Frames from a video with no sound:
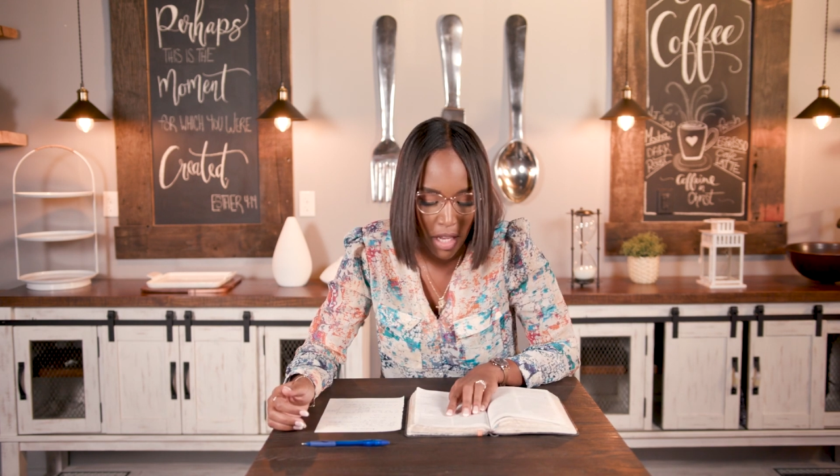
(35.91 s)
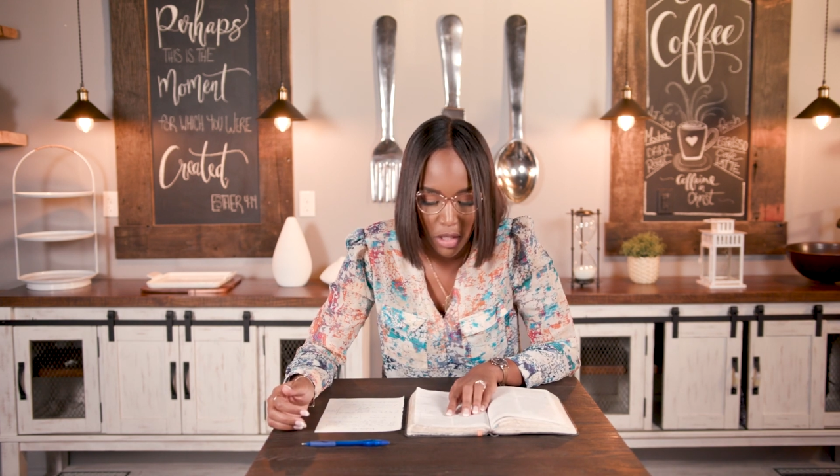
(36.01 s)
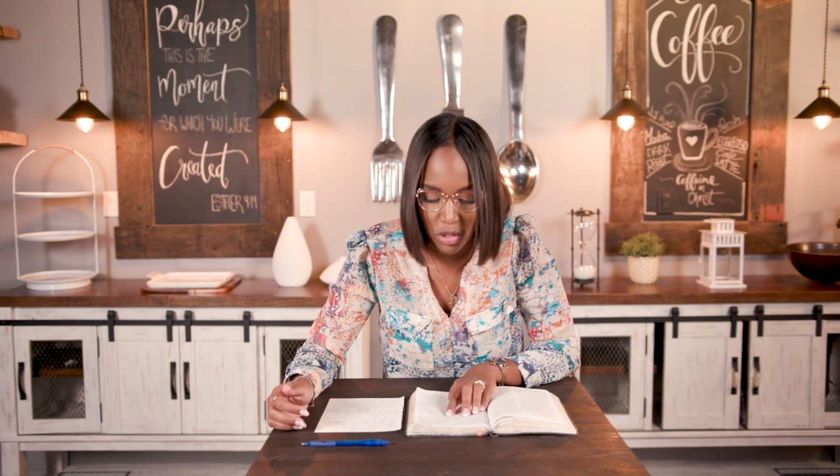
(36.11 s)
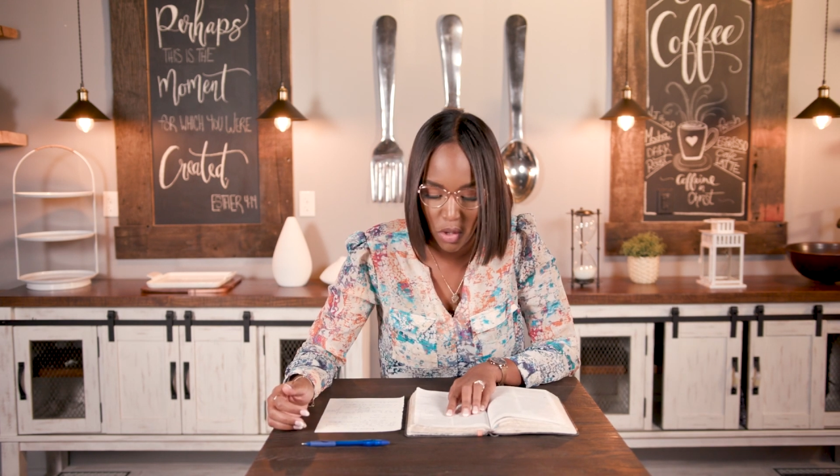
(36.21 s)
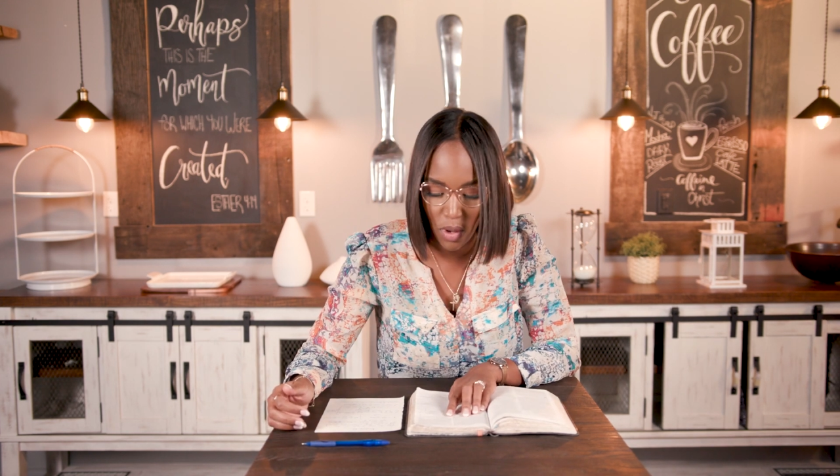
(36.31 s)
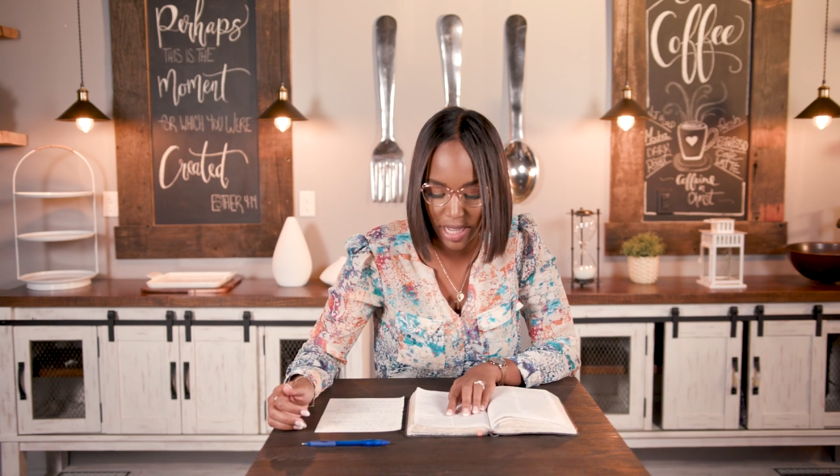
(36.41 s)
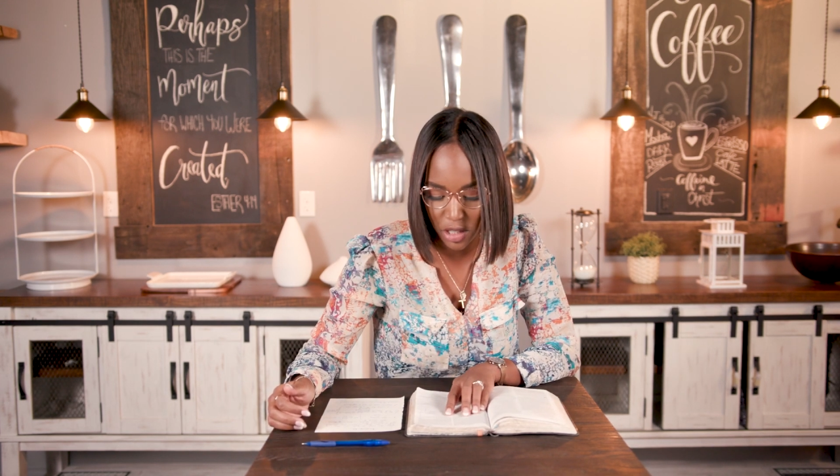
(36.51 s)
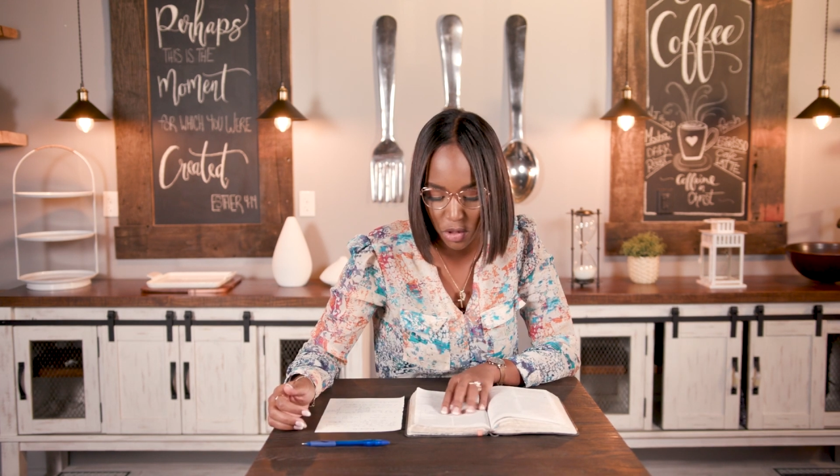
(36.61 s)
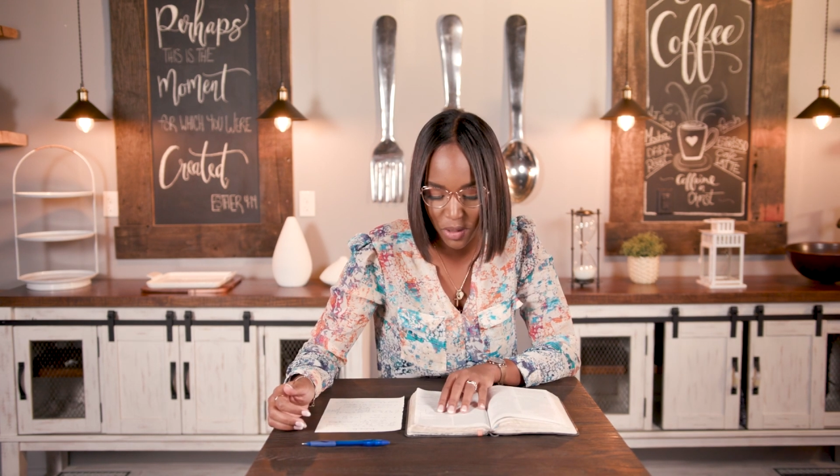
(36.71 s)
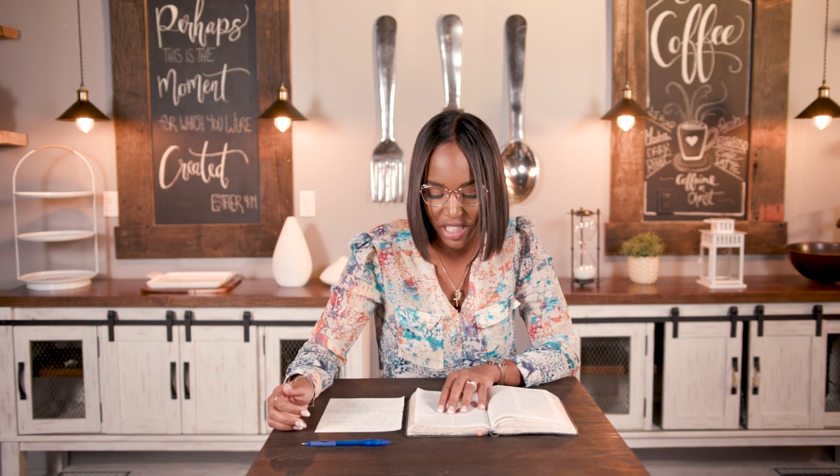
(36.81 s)
So
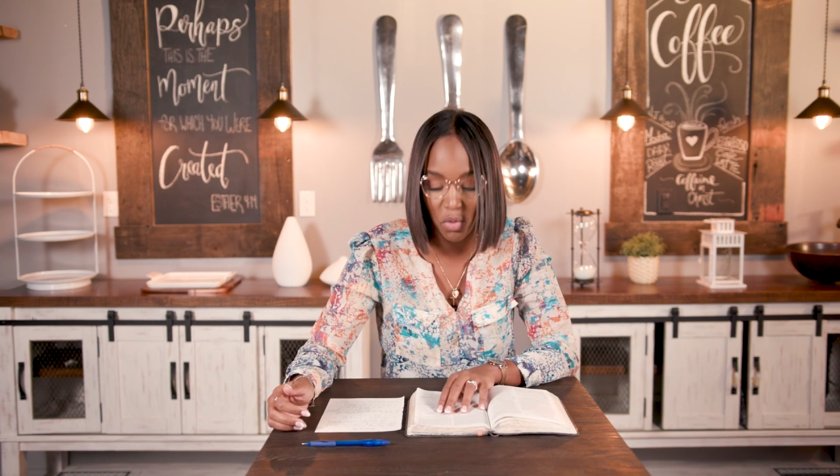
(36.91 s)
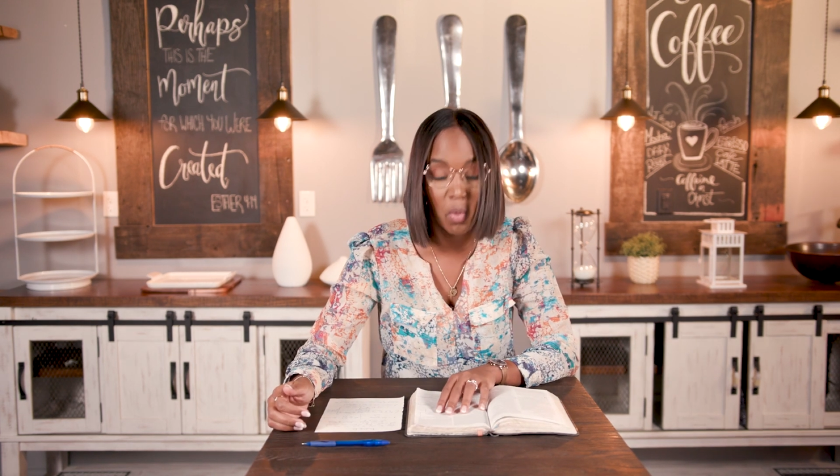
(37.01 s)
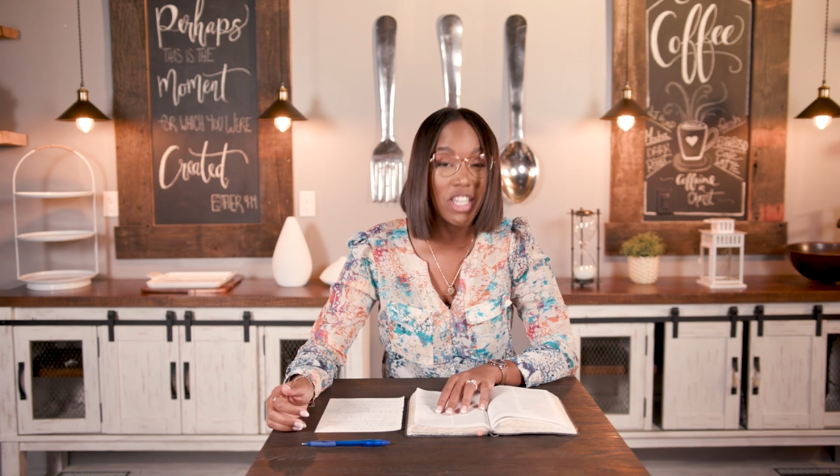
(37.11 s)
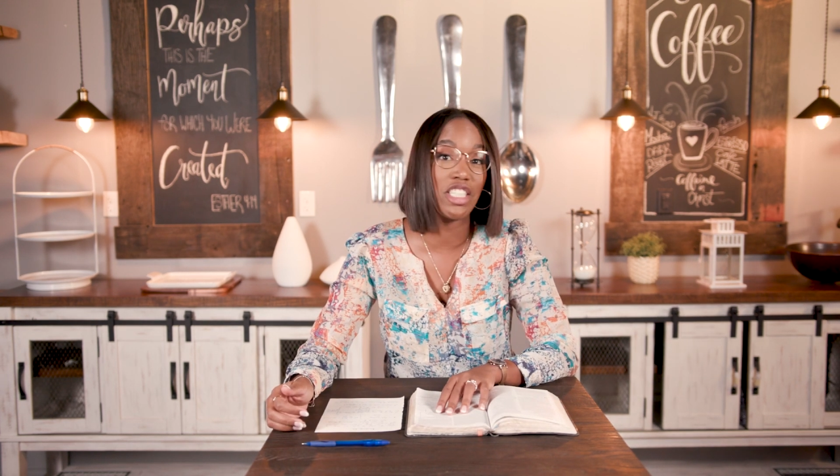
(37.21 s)
let's read what